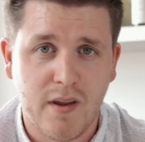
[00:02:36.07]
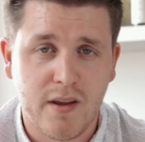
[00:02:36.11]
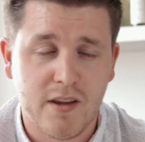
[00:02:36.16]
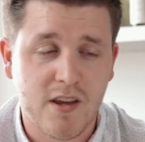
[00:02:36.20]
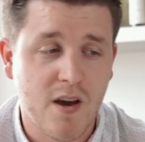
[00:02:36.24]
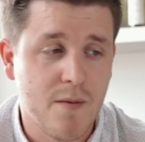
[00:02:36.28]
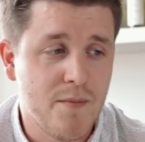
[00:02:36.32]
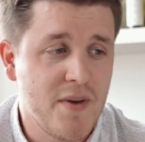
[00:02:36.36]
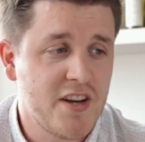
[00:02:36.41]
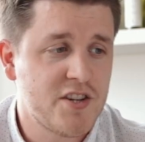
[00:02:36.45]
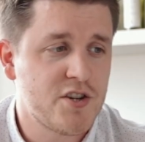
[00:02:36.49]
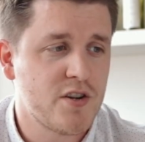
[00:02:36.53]

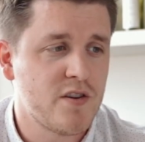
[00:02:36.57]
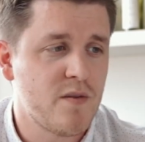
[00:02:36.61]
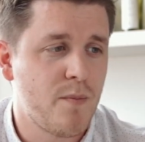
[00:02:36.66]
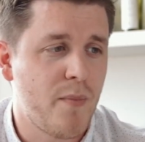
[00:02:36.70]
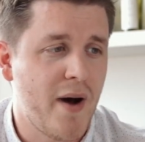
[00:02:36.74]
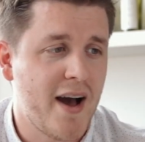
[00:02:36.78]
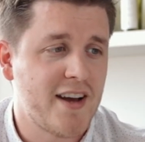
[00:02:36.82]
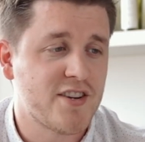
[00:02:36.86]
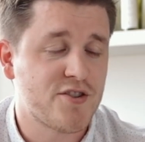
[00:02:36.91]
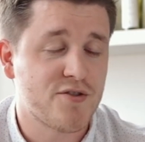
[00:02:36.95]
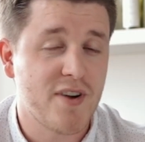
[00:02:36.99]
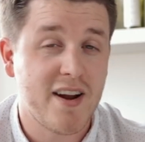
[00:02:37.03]
Commissioned
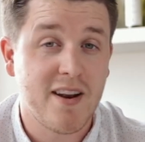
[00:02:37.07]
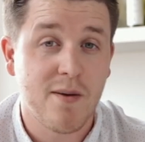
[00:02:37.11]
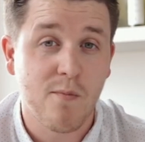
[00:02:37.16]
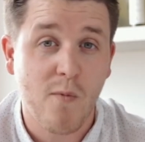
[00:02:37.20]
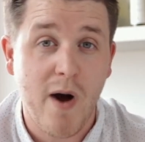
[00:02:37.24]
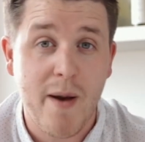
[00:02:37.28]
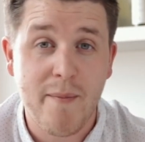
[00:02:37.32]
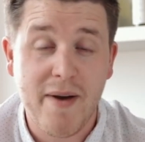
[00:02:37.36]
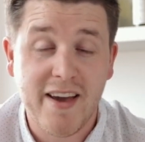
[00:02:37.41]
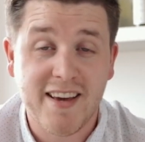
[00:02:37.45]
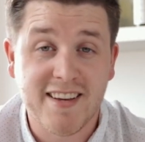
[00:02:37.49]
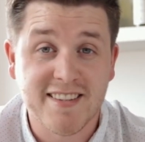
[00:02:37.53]
by Australian
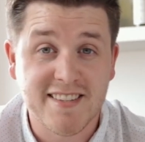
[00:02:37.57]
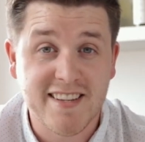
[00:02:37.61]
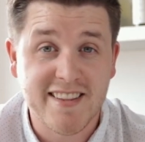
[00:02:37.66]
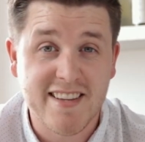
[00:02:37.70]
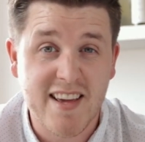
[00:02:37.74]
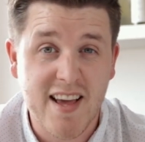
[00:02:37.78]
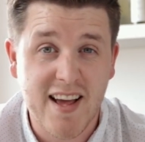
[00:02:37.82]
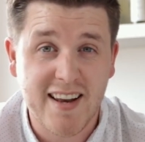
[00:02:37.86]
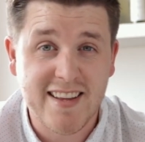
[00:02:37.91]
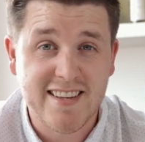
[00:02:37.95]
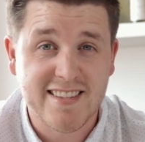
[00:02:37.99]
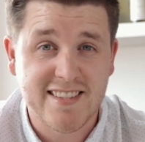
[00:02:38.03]
winemakers in
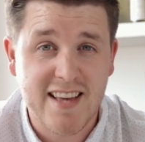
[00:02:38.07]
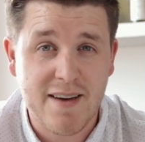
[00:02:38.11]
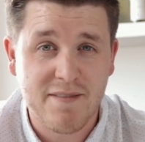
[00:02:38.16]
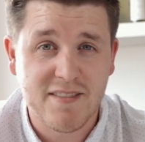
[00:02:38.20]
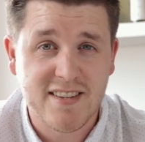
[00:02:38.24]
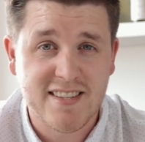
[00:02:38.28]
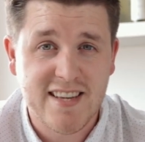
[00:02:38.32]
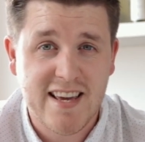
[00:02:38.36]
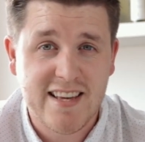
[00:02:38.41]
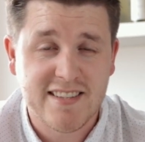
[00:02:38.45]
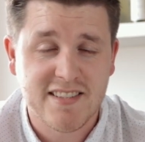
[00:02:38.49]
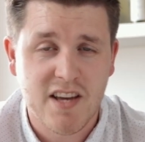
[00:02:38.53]
the early
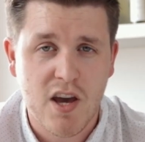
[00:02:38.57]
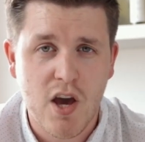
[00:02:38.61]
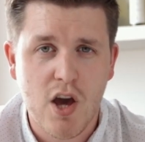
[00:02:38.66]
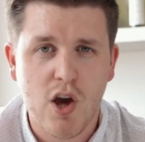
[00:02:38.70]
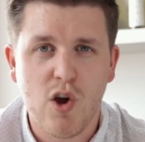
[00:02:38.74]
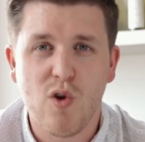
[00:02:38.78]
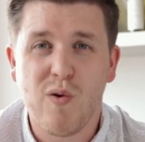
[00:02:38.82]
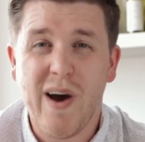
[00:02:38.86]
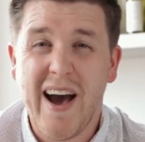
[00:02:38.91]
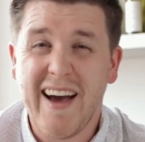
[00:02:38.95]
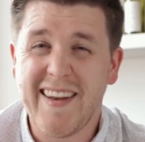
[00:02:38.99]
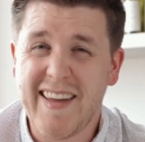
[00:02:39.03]
70s
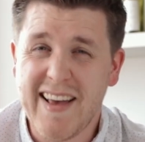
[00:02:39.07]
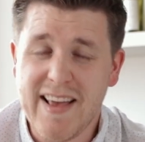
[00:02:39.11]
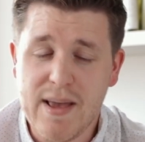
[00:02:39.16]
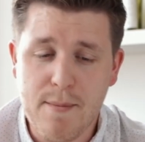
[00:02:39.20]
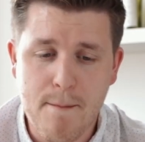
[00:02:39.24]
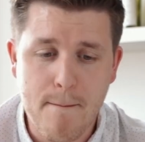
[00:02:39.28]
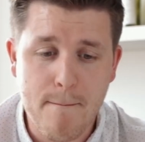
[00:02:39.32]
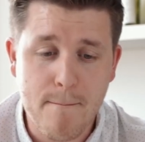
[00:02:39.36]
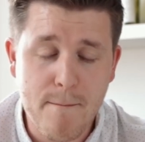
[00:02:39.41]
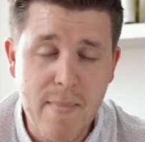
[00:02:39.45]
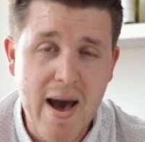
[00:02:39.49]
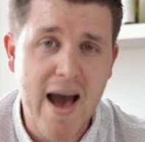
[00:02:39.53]
who had a
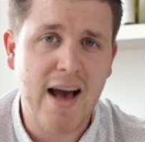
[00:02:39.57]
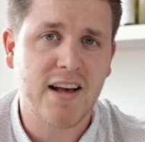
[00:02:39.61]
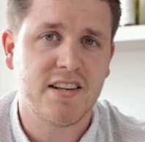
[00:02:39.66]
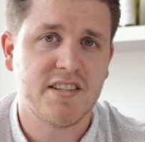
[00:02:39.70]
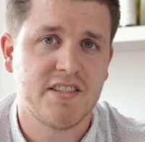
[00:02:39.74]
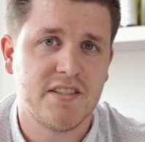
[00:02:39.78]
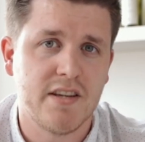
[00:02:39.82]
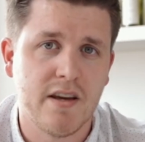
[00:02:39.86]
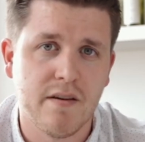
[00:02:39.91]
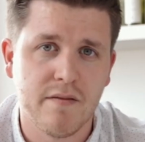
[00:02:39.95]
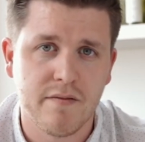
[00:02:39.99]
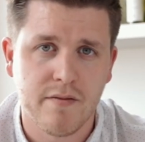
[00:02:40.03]

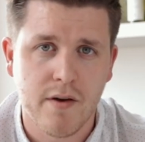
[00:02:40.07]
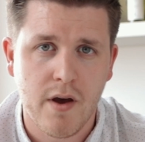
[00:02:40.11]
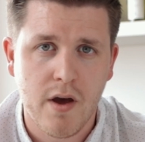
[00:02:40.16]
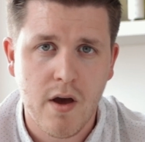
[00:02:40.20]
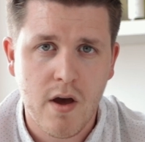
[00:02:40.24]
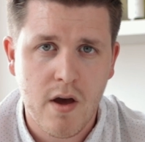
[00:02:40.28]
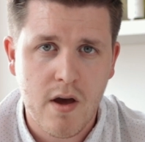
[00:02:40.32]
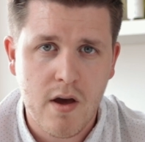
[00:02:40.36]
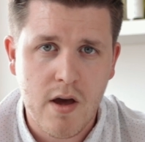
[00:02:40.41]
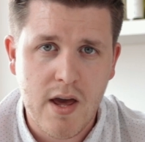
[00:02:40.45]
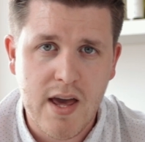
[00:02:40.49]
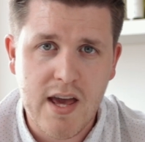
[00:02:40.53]
massive
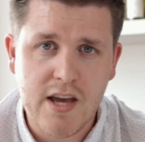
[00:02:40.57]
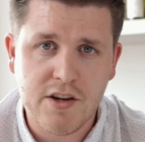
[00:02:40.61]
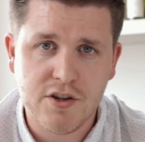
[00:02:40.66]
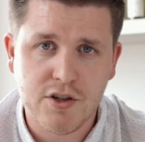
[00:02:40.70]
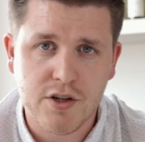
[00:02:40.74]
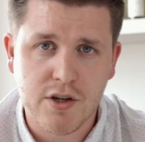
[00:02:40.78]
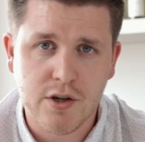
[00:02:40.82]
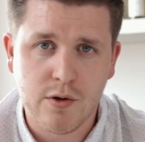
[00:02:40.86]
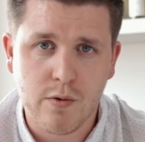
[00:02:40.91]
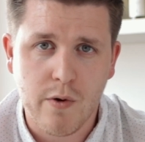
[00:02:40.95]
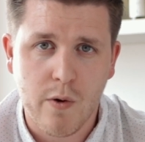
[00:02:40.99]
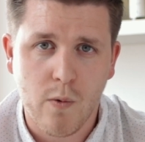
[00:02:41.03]

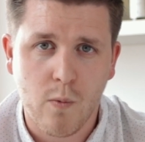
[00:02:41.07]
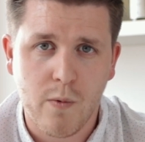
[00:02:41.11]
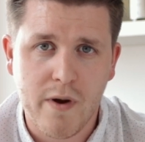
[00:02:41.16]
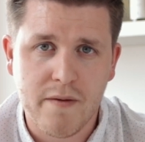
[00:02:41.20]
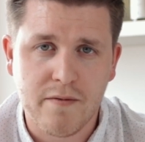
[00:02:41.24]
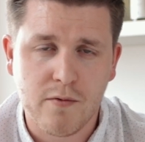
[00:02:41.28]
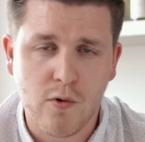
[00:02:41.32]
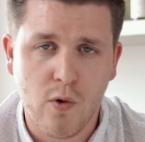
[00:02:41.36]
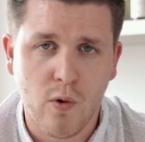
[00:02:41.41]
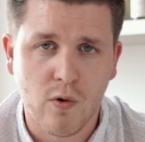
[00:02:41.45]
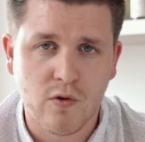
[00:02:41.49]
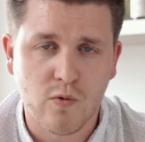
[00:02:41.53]
issue
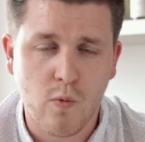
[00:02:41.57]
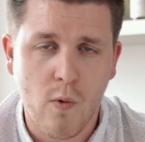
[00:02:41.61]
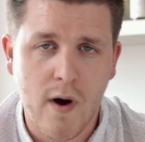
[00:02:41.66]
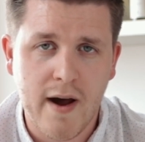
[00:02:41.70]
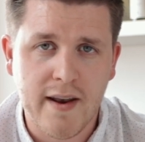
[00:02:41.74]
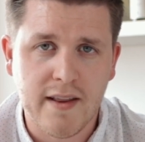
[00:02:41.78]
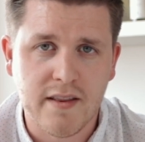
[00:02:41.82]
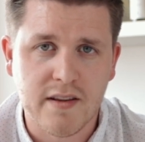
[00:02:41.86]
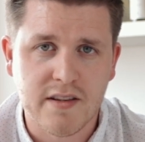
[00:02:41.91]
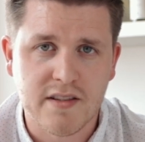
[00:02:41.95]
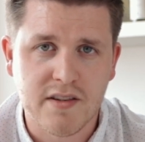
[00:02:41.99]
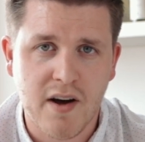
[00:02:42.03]
with corked
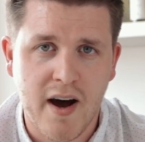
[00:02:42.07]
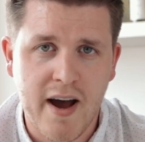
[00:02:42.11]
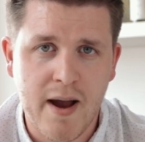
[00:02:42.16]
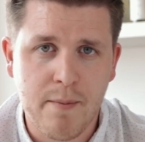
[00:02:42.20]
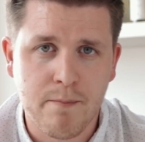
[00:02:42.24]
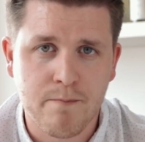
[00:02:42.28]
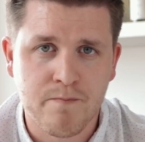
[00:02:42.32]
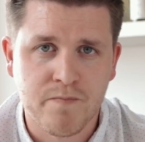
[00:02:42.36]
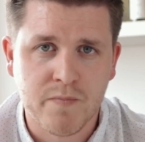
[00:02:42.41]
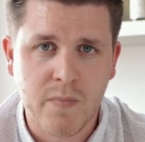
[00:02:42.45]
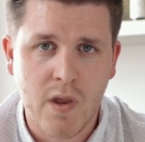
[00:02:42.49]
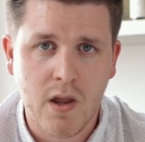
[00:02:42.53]
wine at the
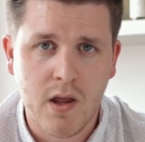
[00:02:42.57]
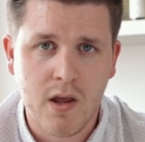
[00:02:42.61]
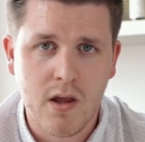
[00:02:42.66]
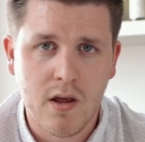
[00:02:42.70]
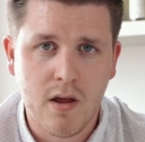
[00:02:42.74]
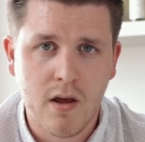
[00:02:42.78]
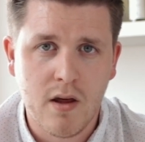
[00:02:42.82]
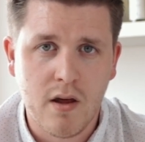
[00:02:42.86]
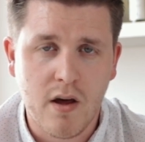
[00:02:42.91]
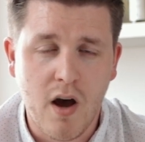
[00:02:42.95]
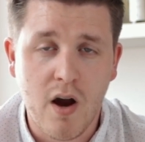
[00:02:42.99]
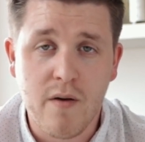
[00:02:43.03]
time.
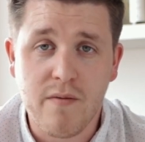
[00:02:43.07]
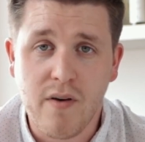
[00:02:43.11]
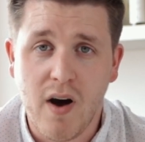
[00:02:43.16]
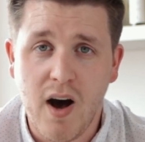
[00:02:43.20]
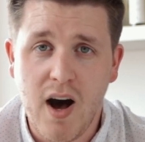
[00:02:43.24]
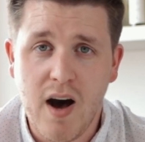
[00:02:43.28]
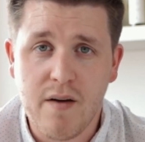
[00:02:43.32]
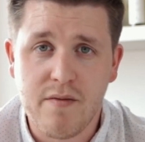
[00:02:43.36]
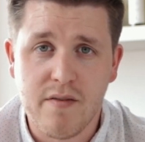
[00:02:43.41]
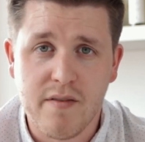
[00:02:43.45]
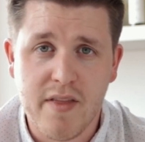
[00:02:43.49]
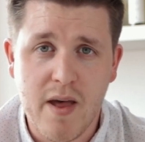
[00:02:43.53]
Over
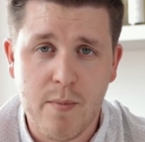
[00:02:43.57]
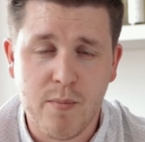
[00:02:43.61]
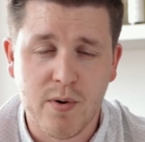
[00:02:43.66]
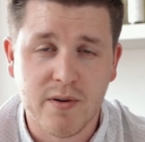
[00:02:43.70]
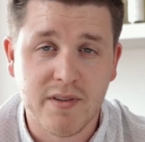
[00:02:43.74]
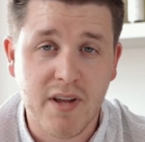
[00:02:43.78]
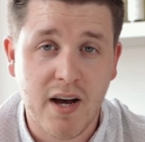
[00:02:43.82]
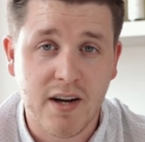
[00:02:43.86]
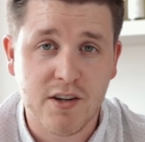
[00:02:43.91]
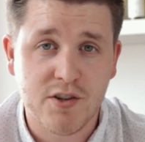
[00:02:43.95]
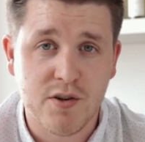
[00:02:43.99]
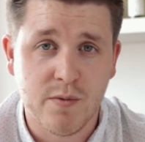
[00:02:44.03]
half of their
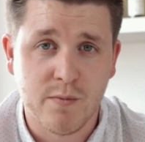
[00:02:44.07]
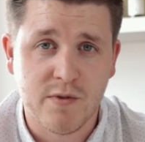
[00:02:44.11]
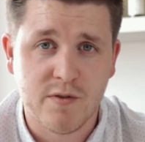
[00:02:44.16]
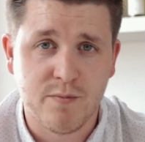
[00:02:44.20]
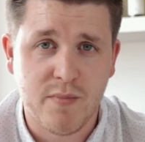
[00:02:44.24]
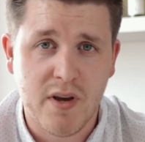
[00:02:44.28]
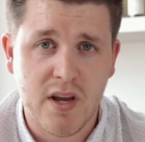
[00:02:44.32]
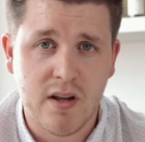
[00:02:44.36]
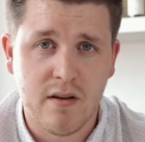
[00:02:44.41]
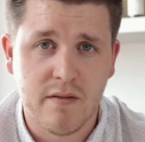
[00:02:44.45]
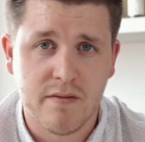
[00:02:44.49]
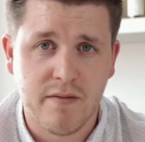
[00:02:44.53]
production was
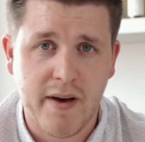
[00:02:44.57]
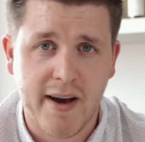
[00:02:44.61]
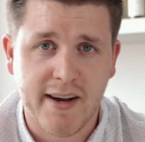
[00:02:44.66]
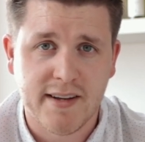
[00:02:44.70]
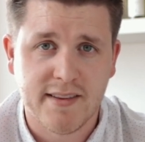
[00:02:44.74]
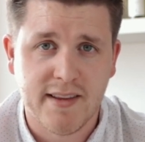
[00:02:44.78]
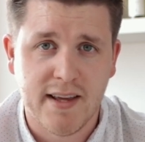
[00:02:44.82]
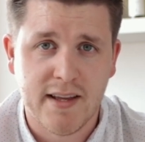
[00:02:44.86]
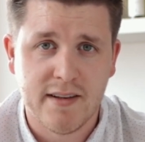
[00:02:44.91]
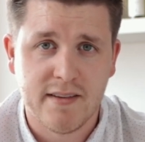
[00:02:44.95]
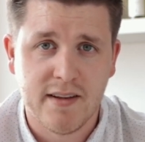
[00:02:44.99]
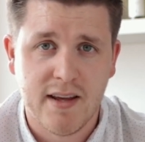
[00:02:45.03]
being
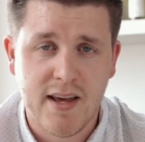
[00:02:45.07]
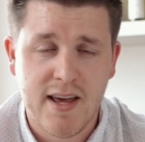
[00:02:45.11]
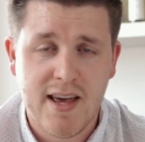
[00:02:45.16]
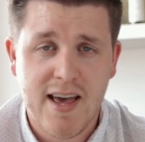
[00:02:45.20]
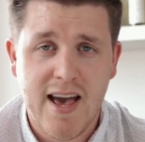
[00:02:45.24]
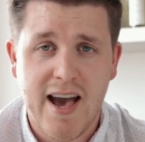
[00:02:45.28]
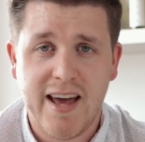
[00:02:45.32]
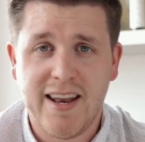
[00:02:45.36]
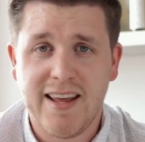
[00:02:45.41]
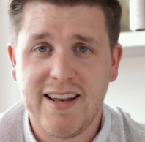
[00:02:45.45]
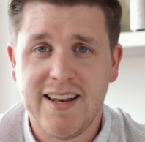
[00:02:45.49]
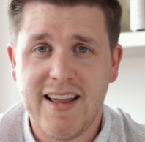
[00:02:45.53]
affected,
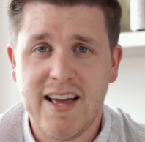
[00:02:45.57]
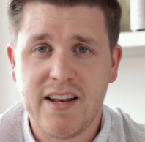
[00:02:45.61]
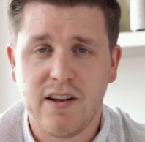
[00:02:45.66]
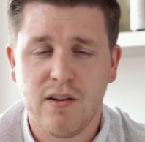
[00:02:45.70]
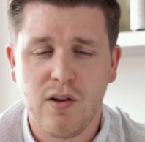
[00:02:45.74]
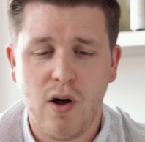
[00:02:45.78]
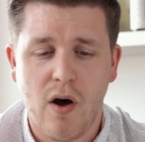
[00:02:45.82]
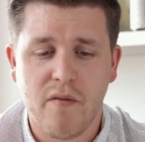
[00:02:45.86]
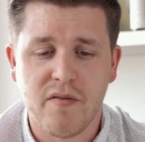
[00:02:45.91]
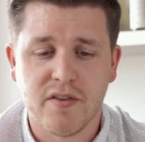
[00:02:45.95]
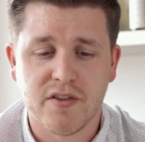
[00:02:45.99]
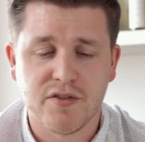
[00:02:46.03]
and it led a
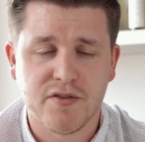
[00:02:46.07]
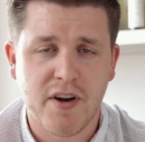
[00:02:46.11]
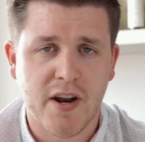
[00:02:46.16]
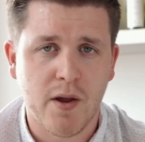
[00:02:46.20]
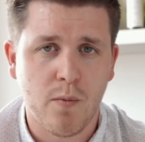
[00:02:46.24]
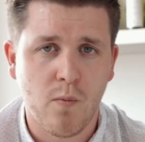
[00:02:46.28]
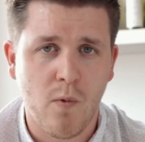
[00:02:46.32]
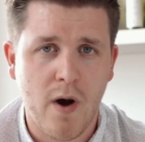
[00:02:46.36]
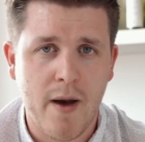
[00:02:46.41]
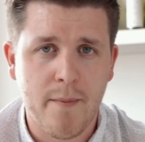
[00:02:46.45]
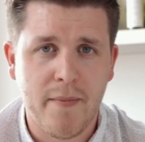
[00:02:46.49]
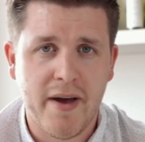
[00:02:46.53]
lot of
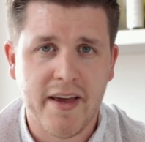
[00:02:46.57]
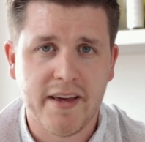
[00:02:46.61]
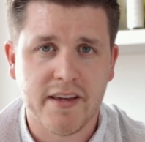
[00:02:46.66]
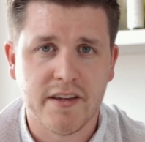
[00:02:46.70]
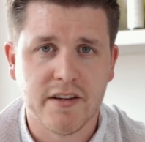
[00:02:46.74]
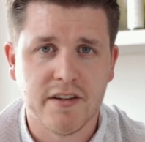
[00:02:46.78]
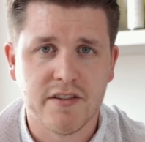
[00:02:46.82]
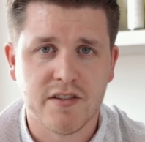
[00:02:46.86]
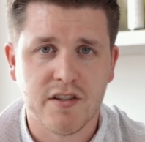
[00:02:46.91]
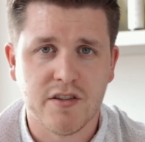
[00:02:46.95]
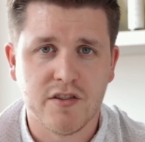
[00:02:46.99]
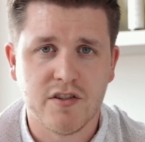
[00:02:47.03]
Australian
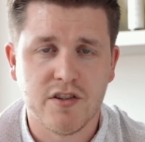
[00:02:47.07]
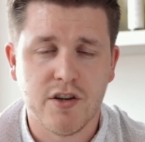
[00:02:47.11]
winemakers